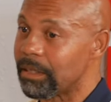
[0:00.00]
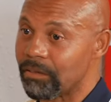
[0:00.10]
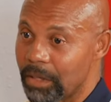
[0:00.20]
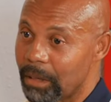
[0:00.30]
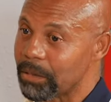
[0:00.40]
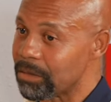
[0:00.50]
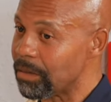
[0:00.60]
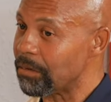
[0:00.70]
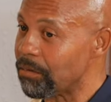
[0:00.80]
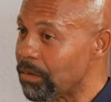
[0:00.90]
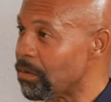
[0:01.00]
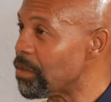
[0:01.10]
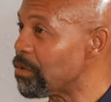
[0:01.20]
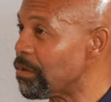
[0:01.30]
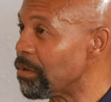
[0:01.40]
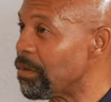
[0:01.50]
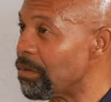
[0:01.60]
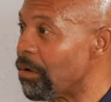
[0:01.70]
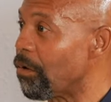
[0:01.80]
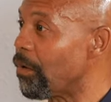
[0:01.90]
give the opportunity for the question to
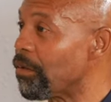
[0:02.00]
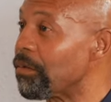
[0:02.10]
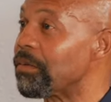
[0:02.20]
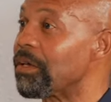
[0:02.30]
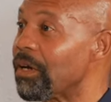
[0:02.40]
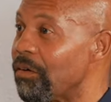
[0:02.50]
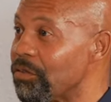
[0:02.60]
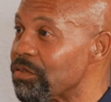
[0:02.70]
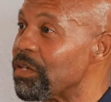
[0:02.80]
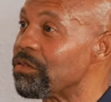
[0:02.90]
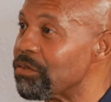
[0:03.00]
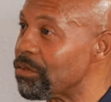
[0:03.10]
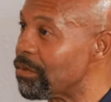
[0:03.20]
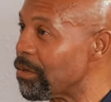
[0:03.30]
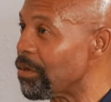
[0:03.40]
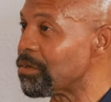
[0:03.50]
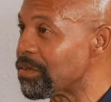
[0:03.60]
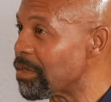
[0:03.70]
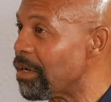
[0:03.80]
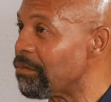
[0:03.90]
go, or rather the conversation to enlarge
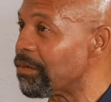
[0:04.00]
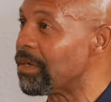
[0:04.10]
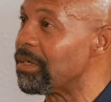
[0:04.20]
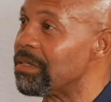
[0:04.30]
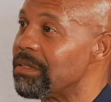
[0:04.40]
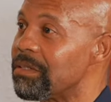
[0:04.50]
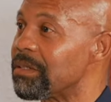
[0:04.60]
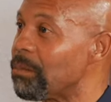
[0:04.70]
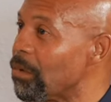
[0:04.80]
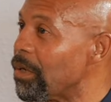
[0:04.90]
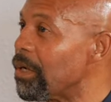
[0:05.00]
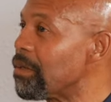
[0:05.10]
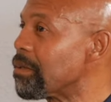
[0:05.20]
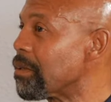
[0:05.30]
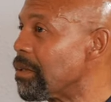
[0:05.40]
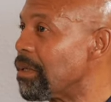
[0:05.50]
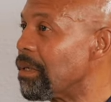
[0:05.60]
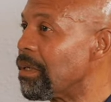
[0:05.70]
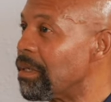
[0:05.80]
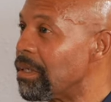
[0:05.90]
itself somewhere else
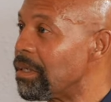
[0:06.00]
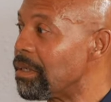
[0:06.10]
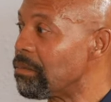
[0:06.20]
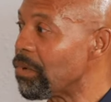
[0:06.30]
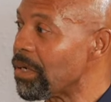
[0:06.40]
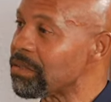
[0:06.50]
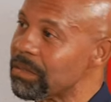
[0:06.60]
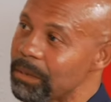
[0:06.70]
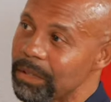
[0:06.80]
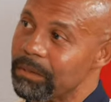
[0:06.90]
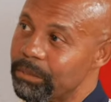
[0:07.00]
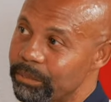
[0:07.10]
in proximity.